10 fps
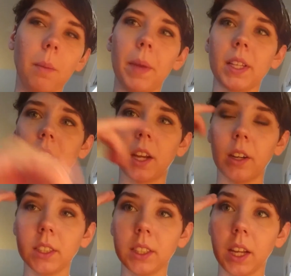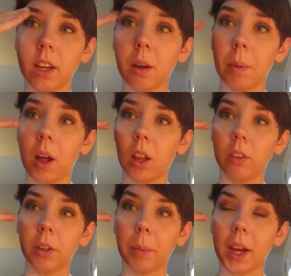mascaras, they end up all
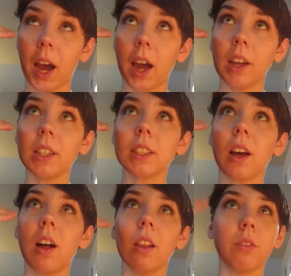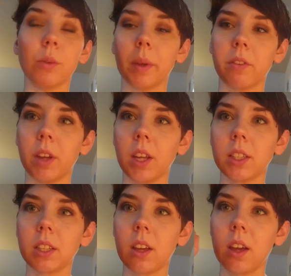over my eyes, all over my
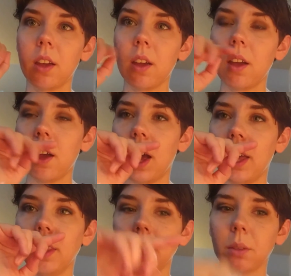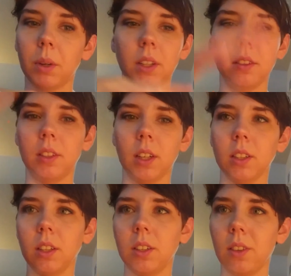face. And this one
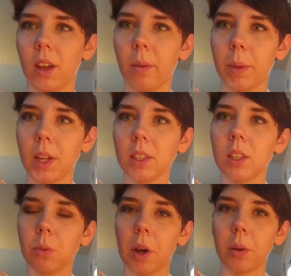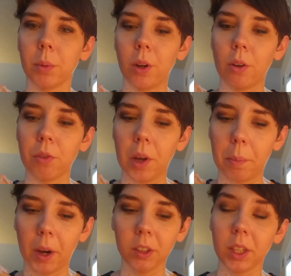doesn't do that because it's waterproof.
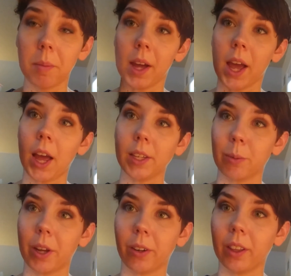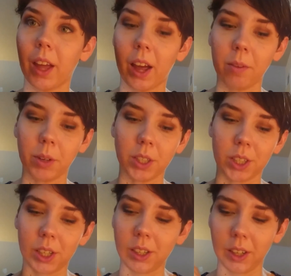Apparently my eyes water a lot,
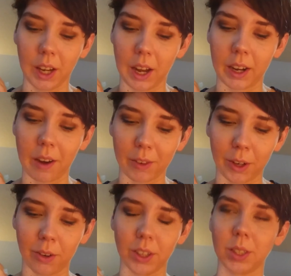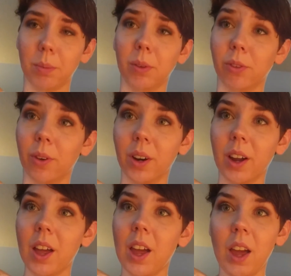which I never noticed before.